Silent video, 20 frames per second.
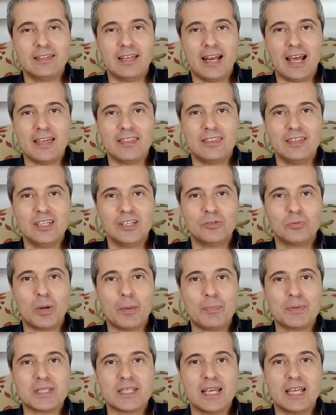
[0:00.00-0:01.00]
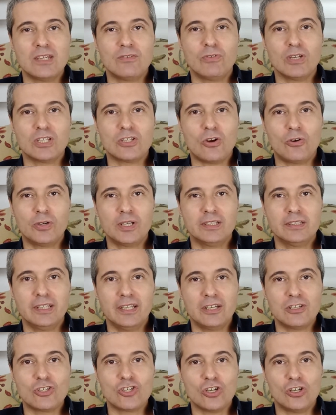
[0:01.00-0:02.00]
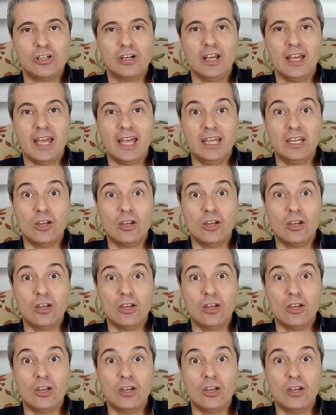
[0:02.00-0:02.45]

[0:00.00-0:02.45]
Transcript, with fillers: that I think represent Victorian literature